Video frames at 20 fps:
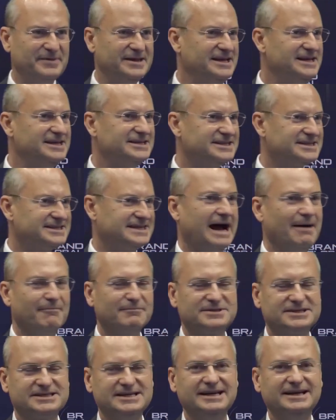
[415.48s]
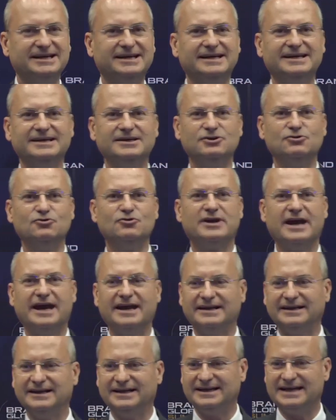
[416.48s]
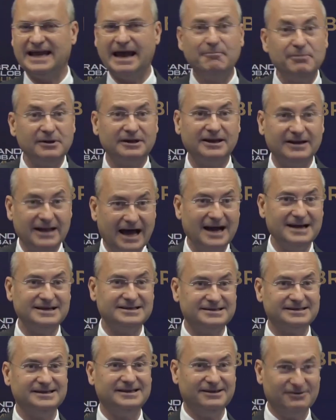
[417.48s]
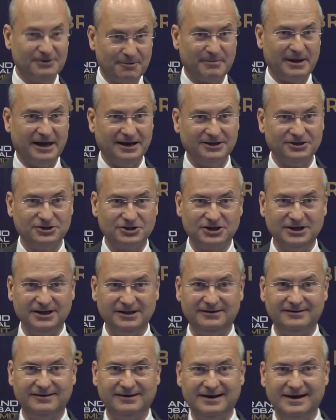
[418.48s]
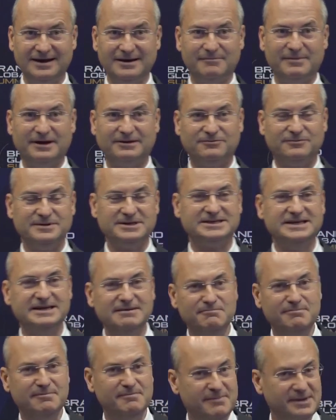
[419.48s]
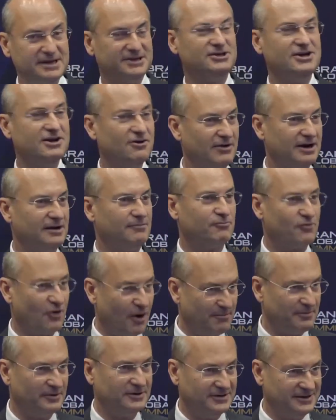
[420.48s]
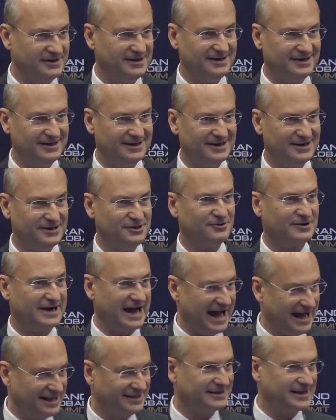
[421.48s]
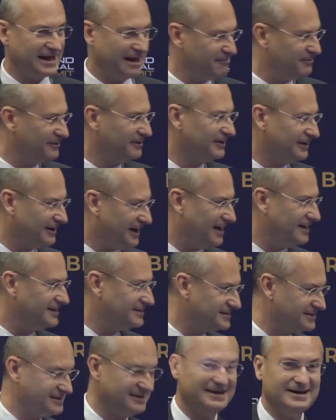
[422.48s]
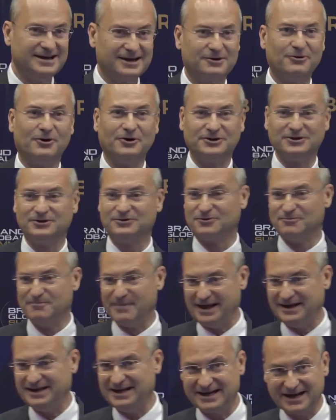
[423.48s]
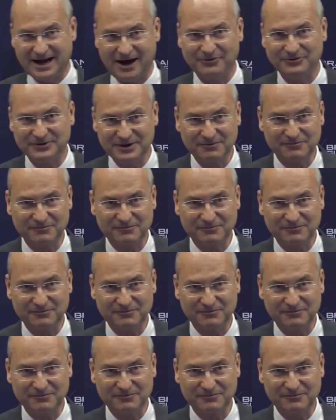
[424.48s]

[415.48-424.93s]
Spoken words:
It's something you can capitalize in your balance sheet, but with immaterial property, you can't capitalize, according to many accounting